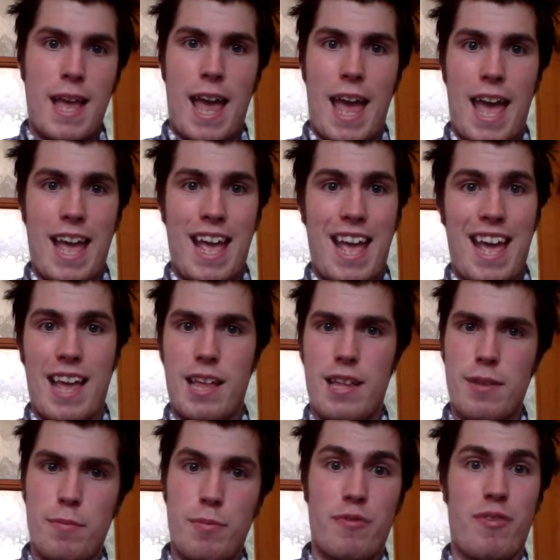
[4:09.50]

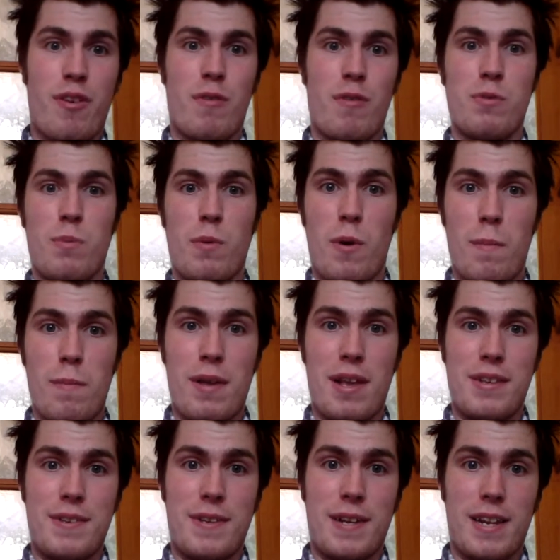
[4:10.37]
I was born,
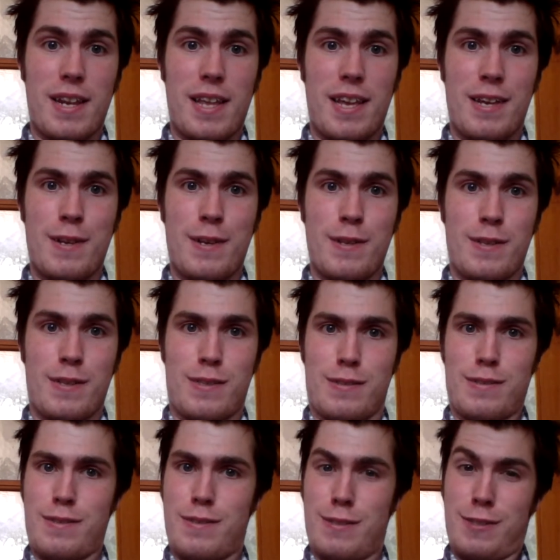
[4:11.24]
basically,
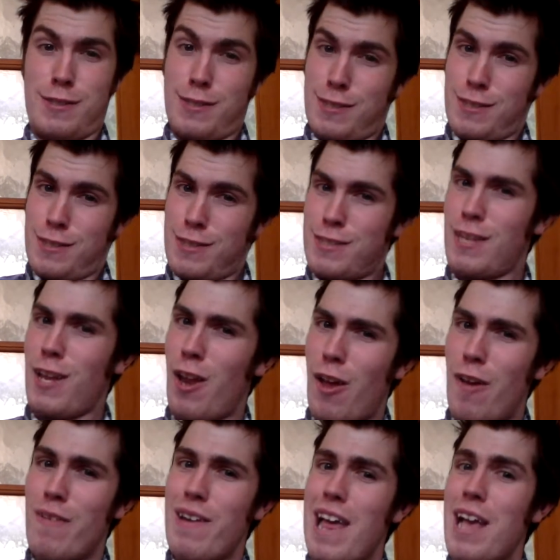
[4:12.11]
because it's a
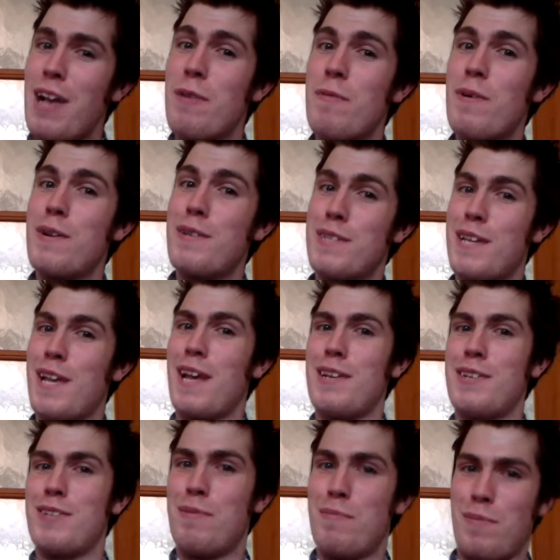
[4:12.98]
lot of legwork to
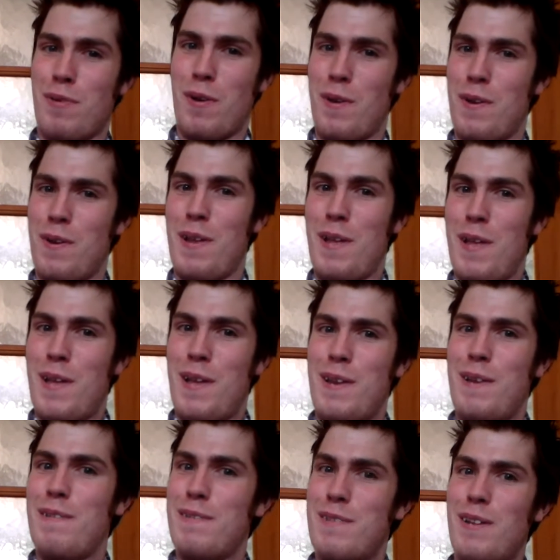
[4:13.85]
catch up on.
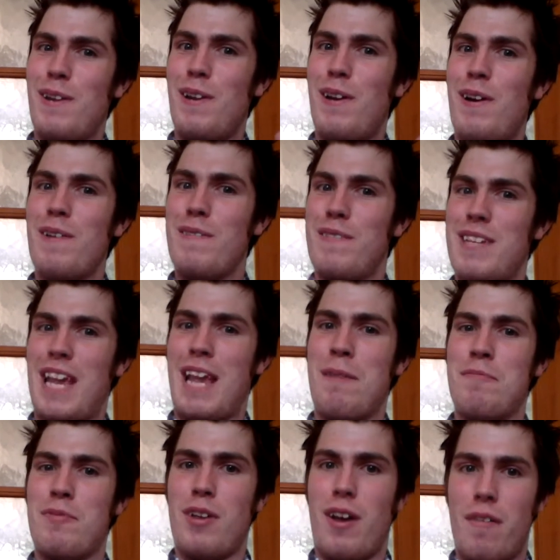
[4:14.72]
There was a lot of
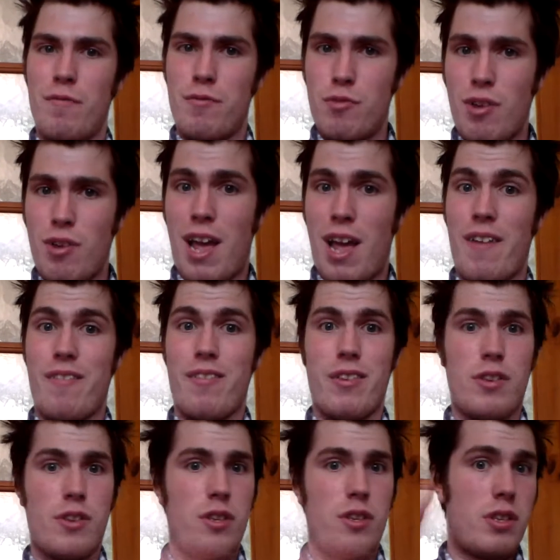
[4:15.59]
teams, a lot of
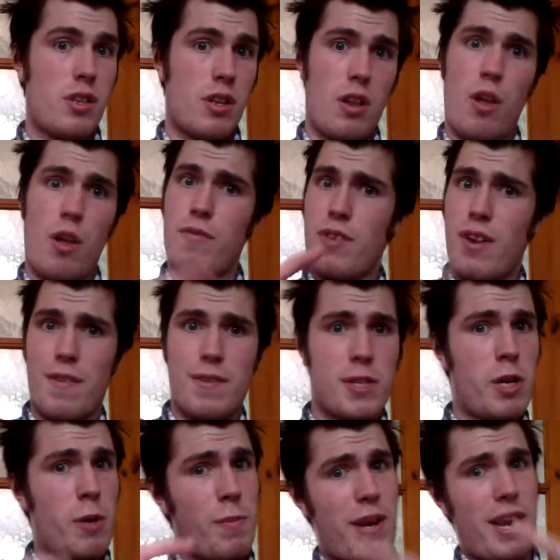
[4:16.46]
drivers
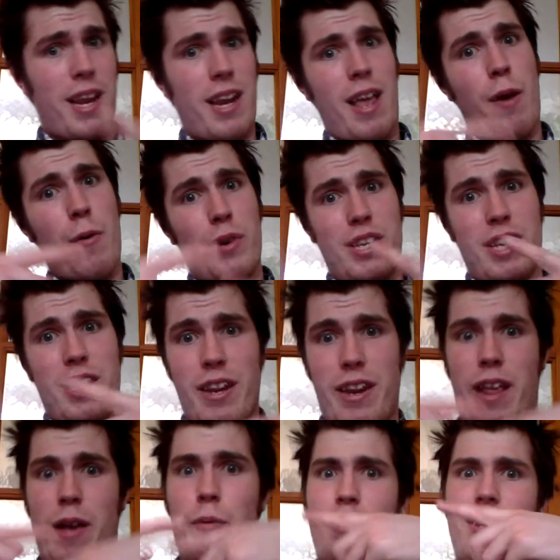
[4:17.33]
coming in and out, in
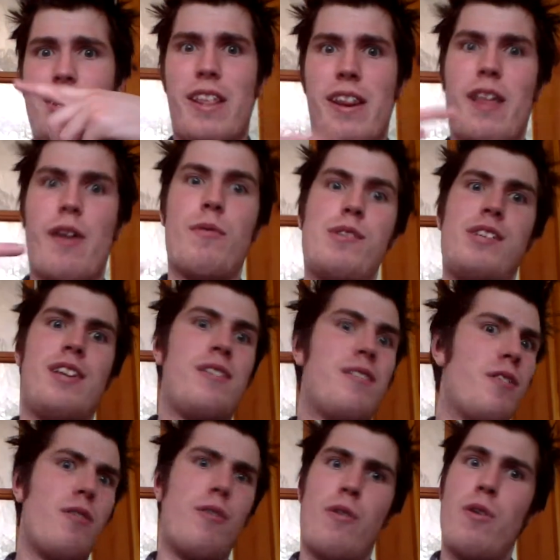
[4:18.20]
and out, in and out. You
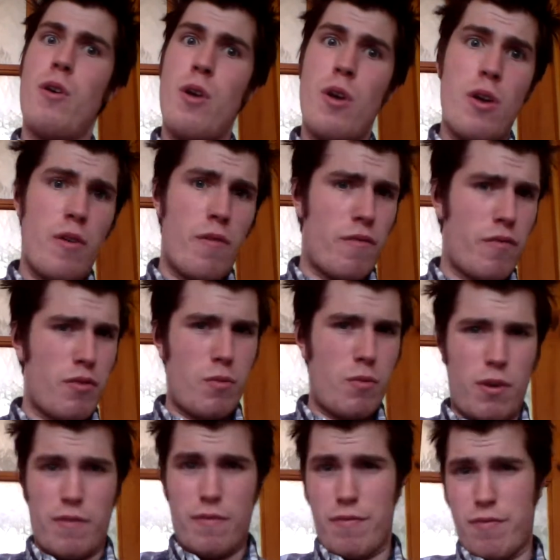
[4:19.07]
go
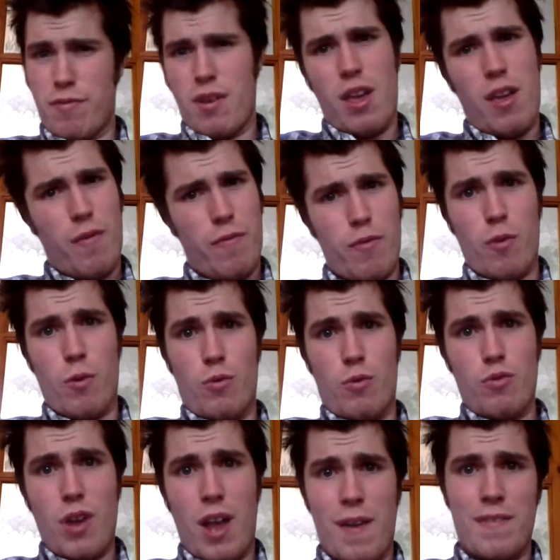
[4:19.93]
through 3-4
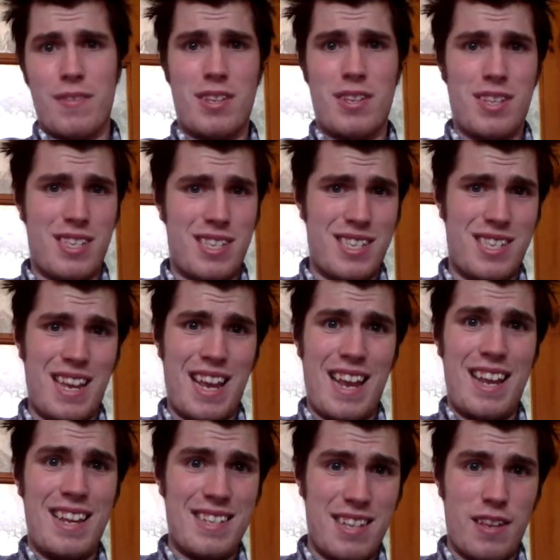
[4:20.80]
drivers a
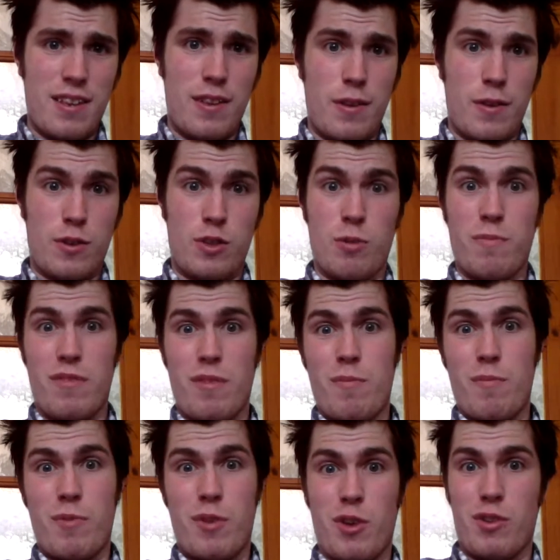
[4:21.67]
season, some of
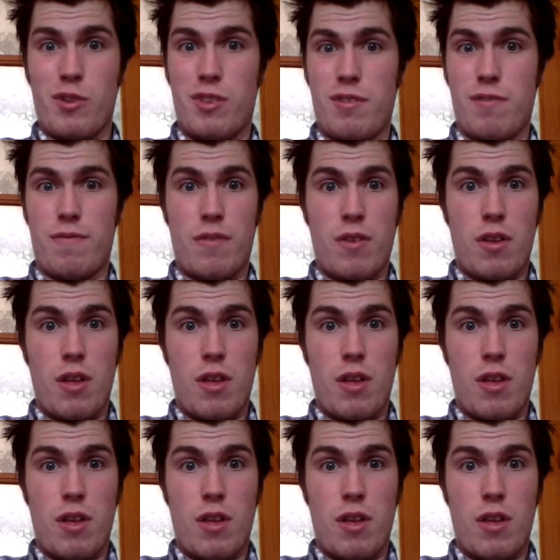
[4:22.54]
them because of